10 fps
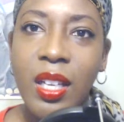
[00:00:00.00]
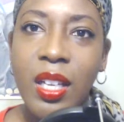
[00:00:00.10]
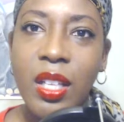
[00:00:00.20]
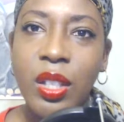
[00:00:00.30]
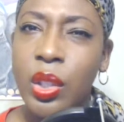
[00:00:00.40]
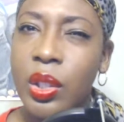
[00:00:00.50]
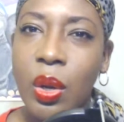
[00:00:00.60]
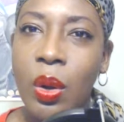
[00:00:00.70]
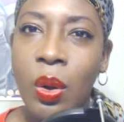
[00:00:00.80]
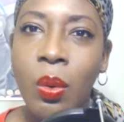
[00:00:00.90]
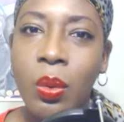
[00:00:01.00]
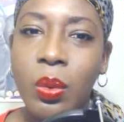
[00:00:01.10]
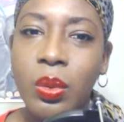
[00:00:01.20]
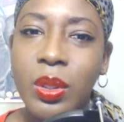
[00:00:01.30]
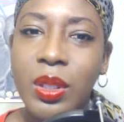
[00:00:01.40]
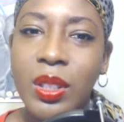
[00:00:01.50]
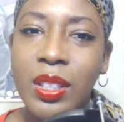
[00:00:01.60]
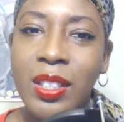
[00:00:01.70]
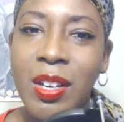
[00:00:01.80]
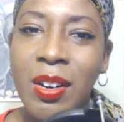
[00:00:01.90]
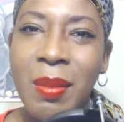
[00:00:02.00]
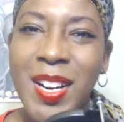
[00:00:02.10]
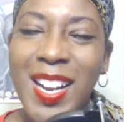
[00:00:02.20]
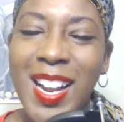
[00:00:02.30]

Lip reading: look old. You know what I mean?